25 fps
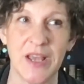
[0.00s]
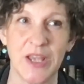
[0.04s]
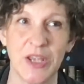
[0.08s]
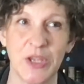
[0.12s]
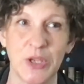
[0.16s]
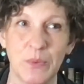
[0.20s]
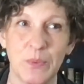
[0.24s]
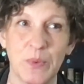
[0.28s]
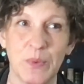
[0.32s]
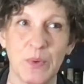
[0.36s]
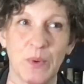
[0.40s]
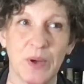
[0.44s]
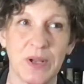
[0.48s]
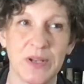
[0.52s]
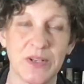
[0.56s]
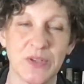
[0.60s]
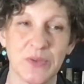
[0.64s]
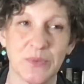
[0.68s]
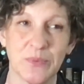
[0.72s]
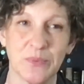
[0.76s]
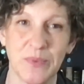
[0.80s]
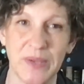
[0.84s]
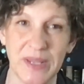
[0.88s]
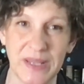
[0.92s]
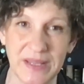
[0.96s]
you would want
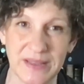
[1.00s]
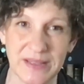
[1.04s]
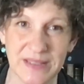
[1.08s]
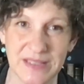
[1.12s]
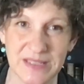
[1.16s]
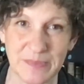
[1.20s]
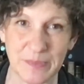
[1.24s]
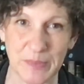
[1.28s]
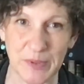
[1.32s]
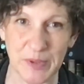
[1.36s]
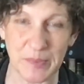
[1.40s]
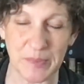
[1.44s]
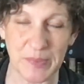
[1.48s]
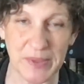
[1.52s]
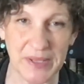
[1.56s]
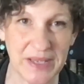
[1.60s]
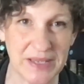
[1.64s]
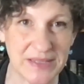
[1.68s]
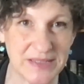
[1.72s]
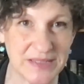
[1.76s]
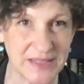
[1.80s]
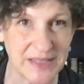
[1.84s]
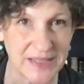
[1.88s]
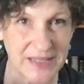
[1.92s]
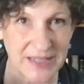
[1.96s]
to read this book
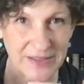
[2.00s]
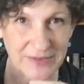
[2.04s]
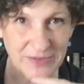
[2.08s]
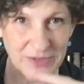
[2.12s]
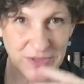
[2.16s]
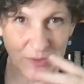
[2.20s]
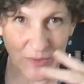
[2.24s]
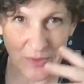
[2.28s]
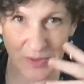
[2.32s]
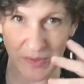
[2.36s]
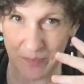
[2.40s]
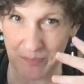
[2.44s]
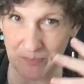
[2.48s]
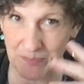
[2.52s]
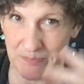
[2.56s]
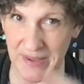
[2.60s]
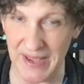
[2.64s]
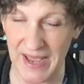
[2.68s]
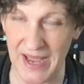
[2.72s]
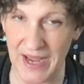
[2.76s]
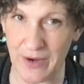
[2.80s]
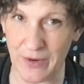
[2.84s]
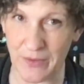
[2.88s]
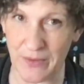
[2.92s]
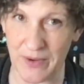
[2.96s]
because it gives you the
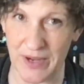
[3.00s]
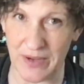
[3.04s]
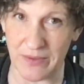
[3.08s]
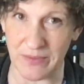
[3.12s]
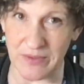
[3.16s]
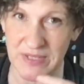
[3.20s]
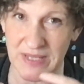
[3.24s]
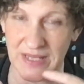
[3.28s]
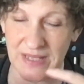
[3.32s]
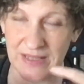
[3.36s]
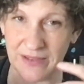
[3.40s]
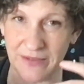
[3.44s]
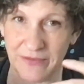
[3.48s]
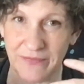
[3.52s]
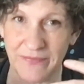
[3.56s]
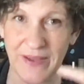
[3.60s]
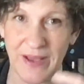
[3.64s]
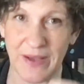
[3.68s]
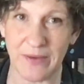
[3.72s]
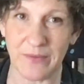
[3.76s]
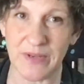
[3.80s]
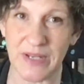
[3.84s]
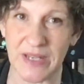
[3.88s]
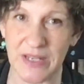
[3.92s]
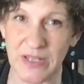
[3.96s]
background and the
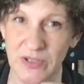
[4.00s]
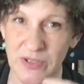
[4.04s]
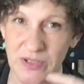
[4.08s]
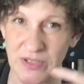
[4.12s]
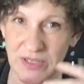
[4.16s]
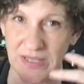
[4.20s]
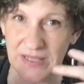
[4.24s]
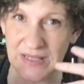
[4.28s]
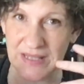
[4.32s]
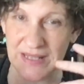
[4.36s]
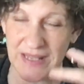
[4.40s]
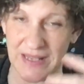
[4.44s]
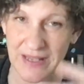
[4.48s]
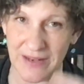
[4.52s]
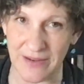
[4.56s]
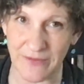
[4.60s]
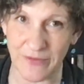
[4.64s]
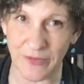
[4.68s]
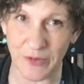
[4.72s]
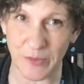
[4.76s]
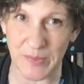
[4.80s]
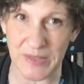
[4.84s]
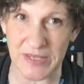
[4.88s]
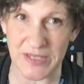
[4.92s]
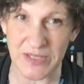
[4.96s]
foundation and the
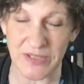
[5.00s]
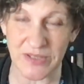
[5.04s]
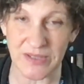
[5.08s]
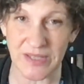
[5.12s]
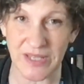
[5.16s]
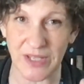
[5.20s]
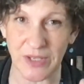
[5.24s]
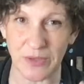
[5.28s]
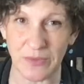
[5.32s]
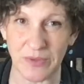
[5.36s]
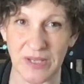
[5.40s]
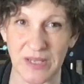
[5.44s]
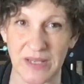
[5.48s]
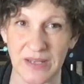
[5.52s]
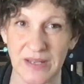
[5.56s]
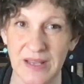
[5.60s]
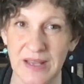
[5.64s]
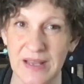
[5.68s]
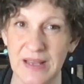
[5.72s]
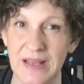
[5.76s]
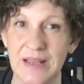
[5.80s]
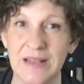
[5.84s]
information that you need